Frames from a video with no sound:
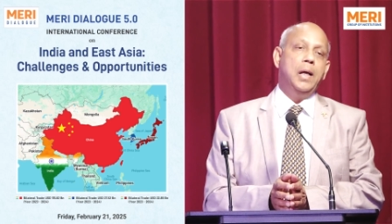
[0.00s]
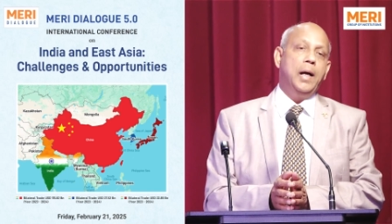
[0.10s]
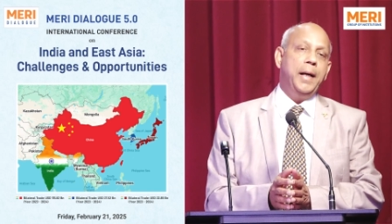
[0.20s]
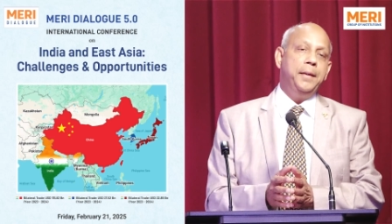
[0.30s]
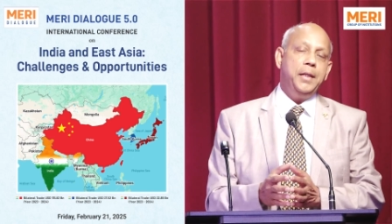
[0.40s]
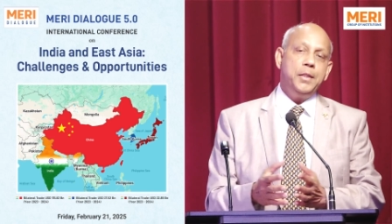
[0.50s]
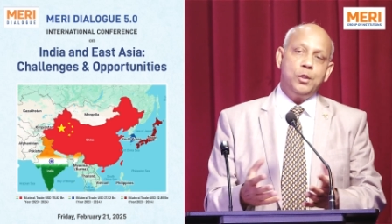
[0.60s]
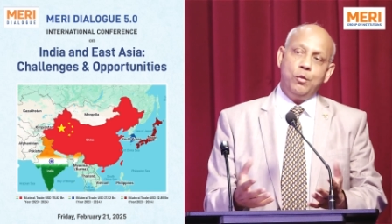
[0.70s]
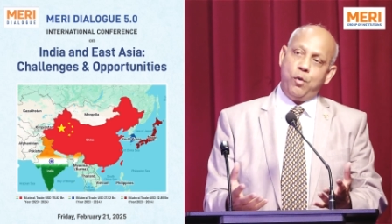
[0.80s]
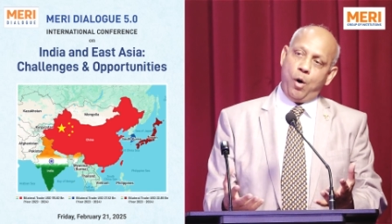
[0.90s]
And these
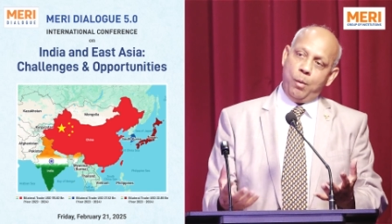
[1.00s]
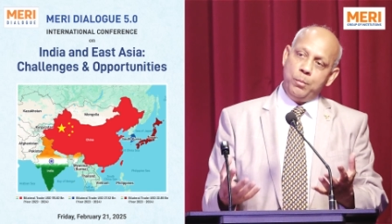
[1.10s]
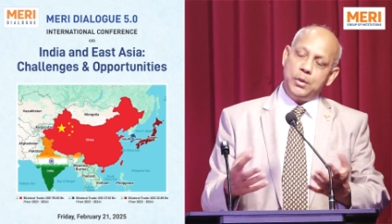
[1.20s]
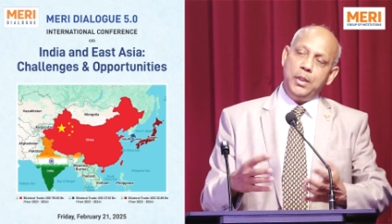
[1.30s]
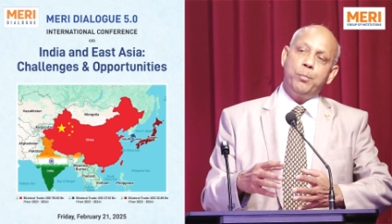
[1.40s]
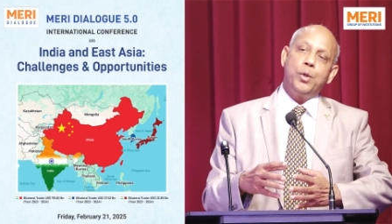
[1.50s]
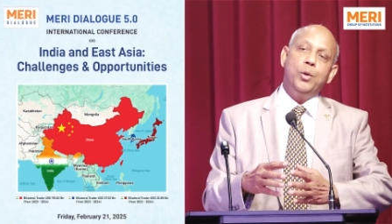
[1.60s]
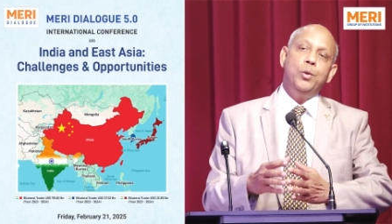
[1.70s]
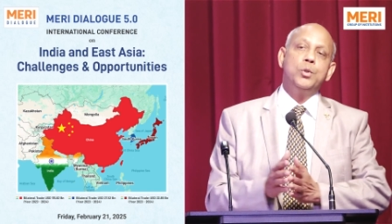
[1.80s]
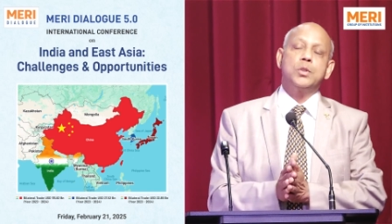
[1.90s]
reforms, they
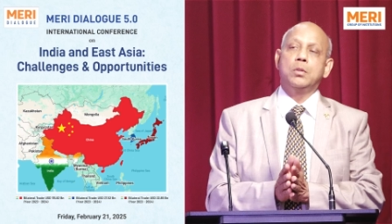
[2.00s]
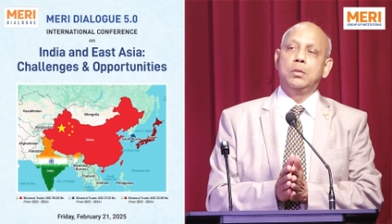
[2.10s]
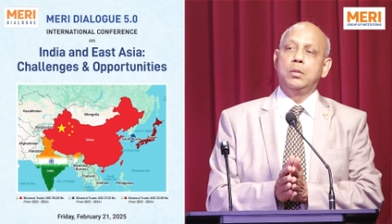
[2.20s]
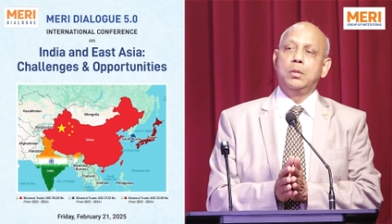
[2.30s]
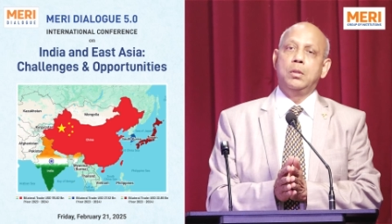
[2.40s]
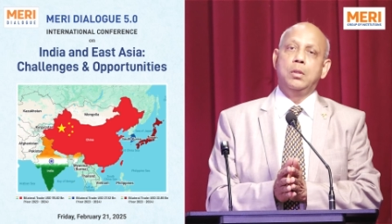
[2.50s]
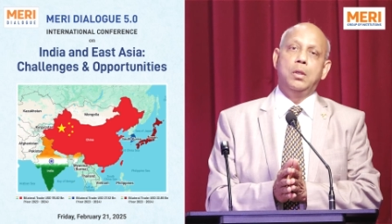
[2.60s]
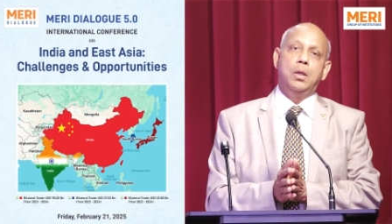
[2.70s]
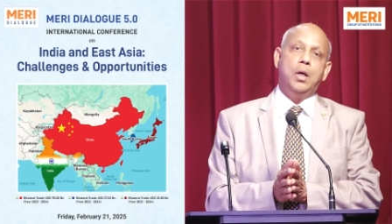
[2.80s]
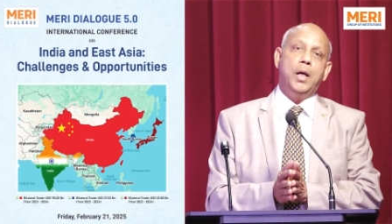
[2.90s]
produced
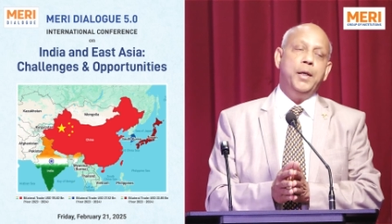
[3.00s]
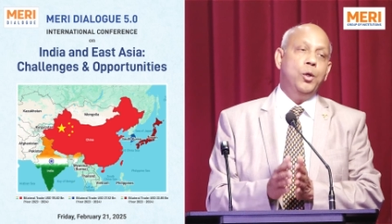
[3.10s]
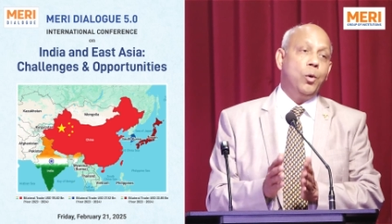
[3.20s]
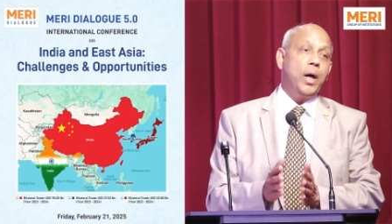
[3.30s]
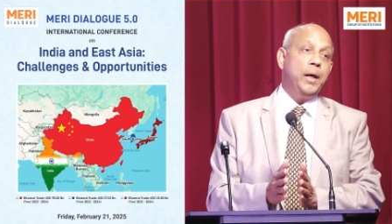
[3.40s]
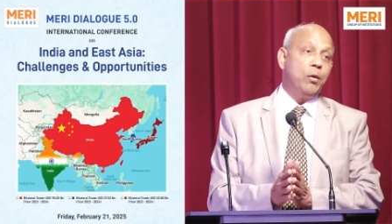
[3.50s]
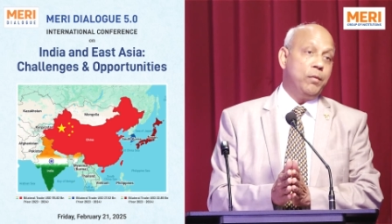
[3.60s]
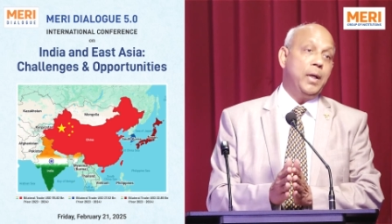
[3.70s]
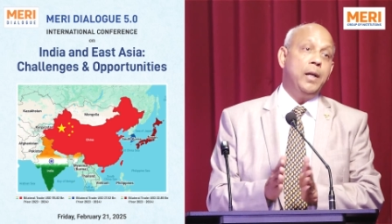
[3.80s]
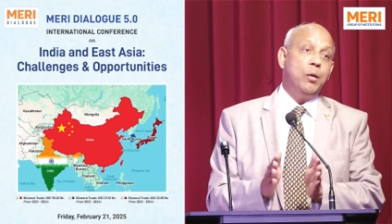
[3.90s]
a new kind
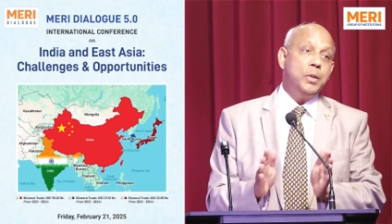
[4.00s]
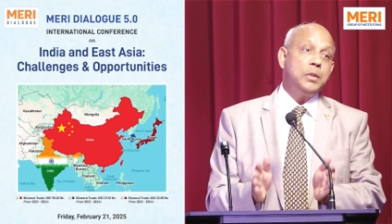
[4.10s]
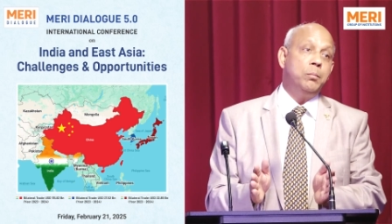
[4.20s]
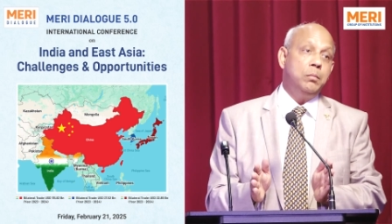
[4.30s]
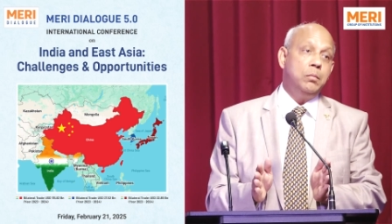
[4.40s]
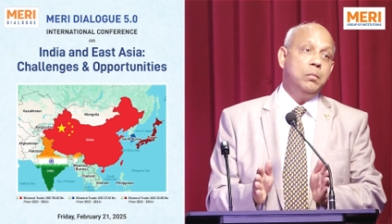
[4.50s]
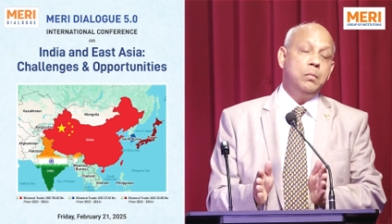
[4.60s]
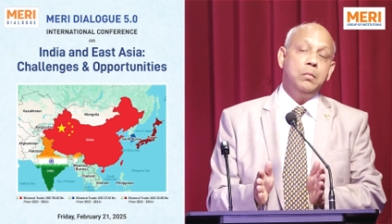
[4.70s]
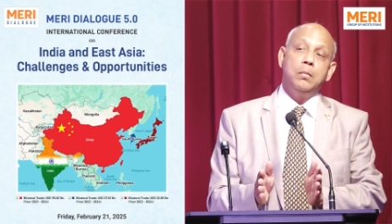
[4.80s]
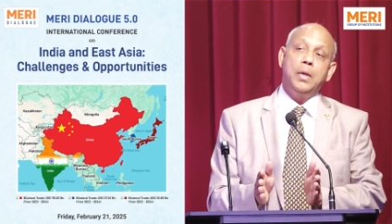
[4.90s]
of dynamism
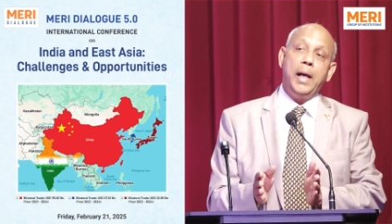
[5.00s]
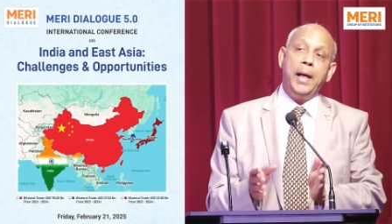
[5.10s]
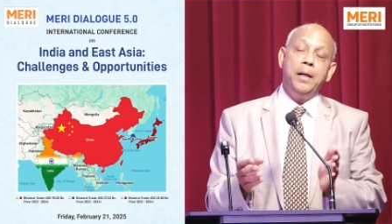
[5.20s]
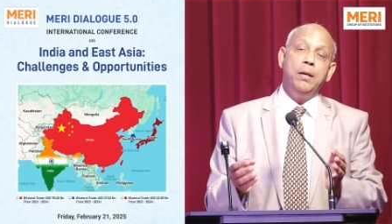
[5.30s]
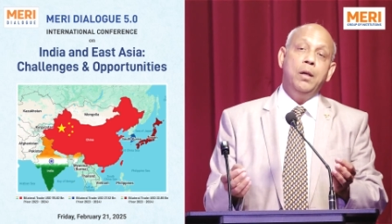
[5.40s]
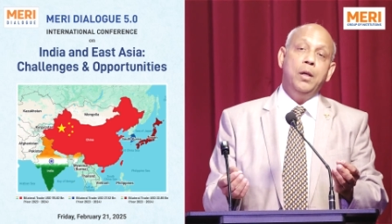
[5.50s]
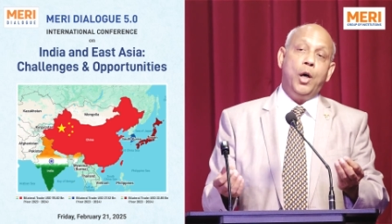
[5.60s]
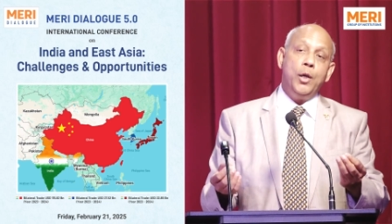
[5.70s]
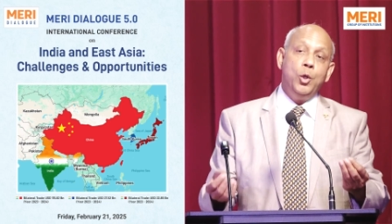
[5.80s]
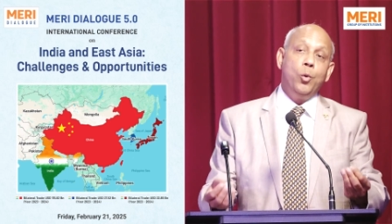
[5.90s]
and
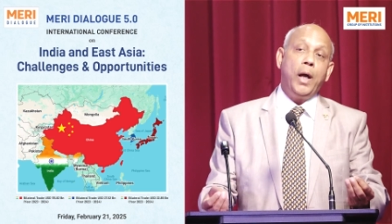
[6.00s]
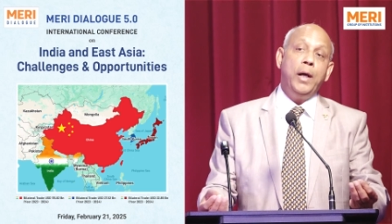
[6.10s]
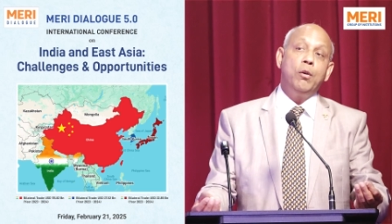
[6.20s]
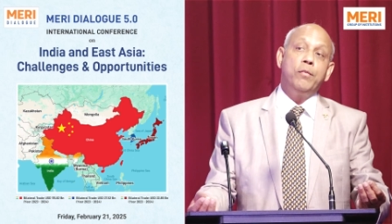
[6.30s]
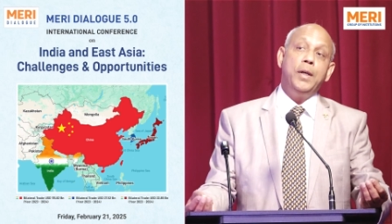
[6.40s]
a new kind of